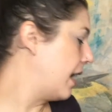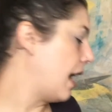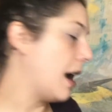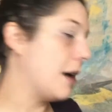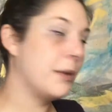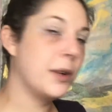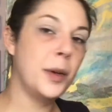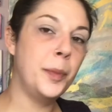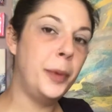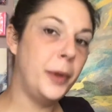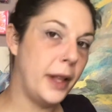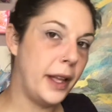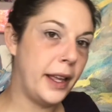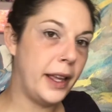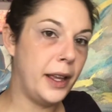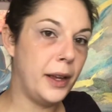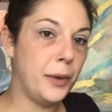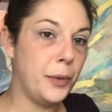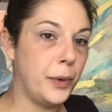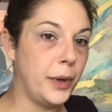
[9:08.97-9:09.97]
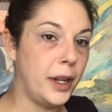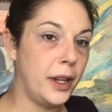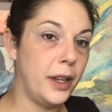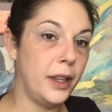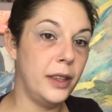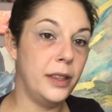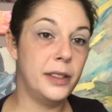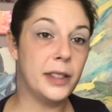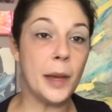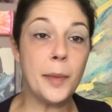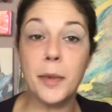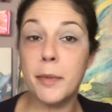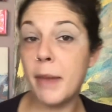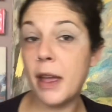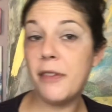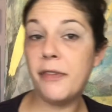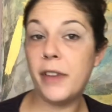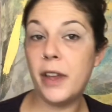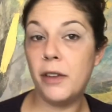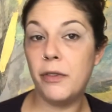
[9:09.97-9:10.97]
I want to play with some of my
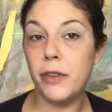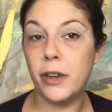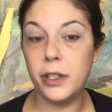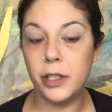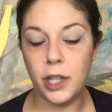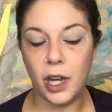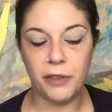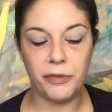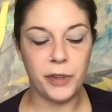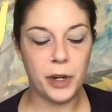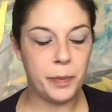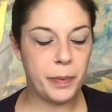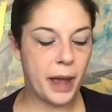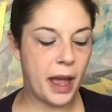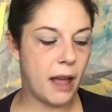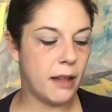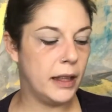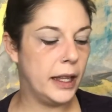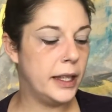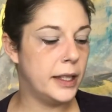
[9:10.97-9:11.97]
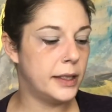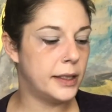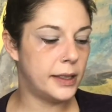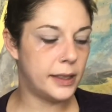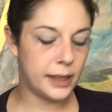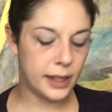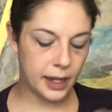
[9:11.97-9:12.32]
favorite Jeffree palettes.